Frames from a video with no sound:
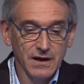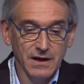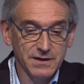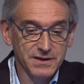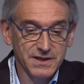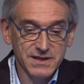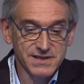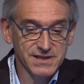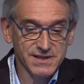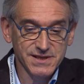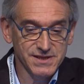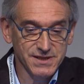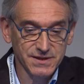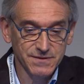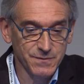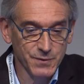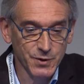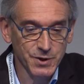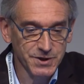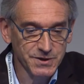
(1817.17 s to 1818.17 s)
This is a
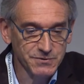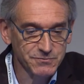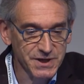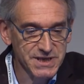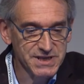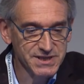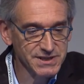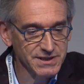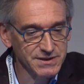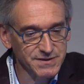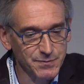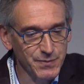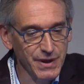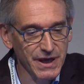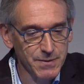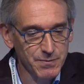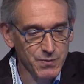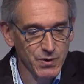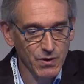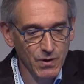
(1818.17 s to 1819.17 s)
very recent
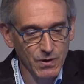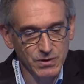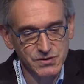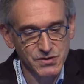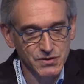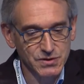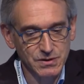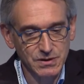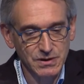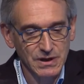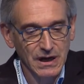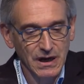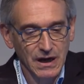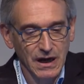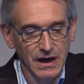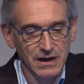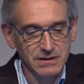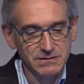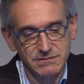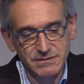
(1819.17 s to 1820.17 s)
paper also,
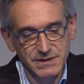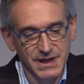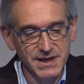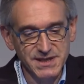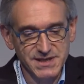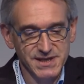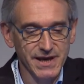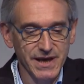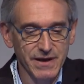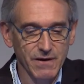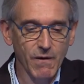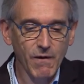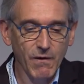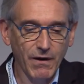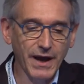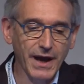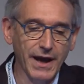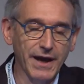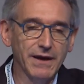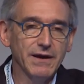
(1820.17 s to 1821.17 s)
and they say,
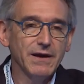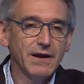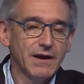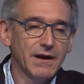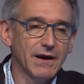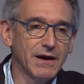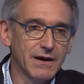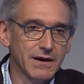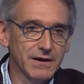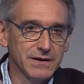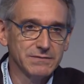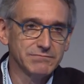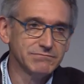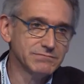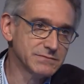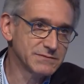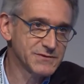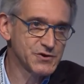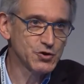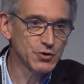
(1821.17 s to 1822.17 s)
okay,
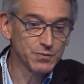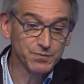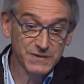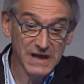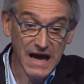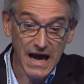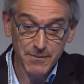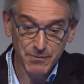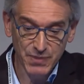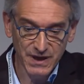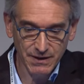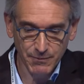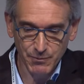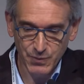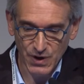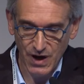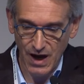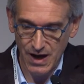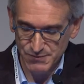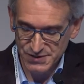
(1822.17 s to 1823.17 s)
subtyping
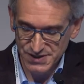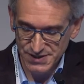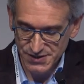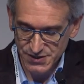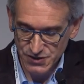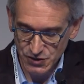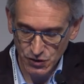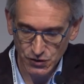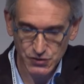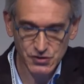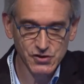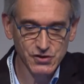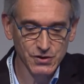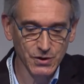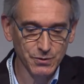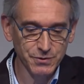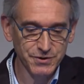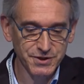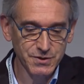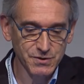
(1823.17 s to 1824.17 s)
perhaps is not
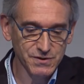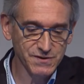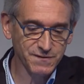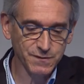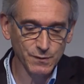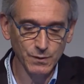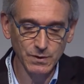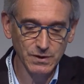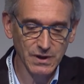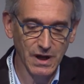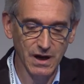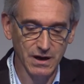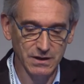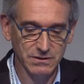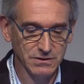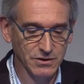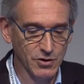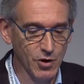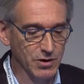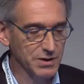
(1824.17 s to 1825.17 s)
so useful,
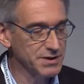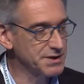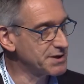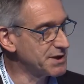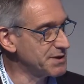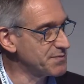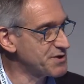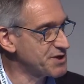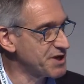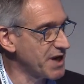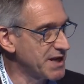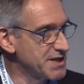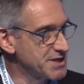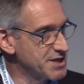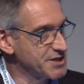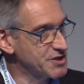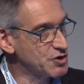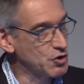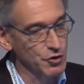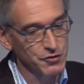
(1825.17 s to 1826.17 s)
and cognitive change
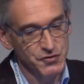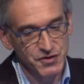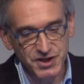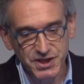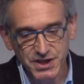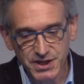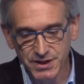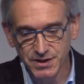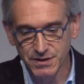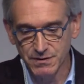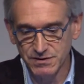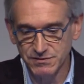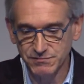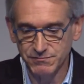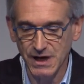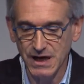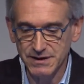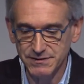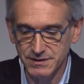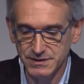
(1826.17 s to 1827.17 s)
is continuous
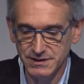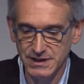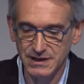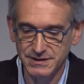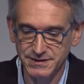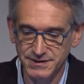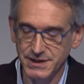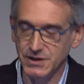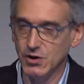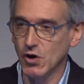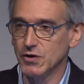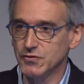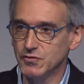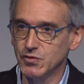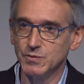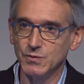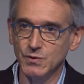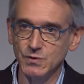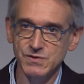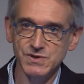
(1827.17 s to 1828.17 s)
rather than
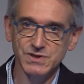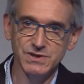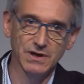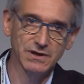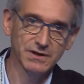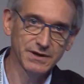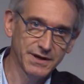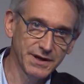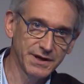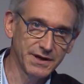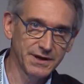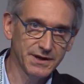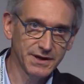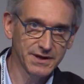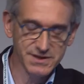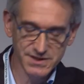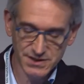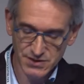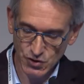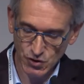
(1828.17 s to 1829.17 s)
dichotomous, and it
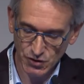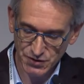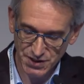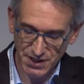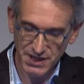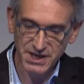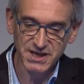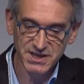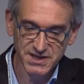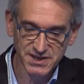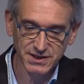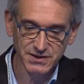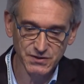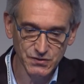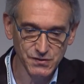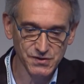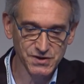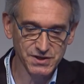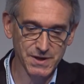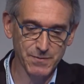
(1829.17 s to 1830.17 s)
is not easy
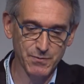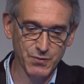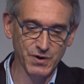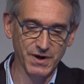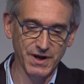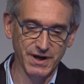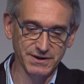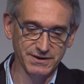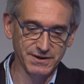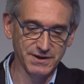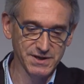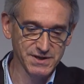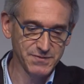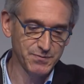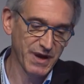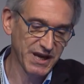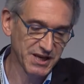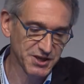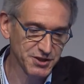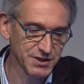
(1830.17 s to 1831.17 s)
to separate these
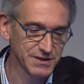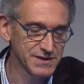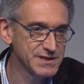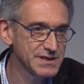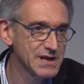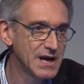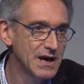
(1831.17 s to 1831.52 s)
patients.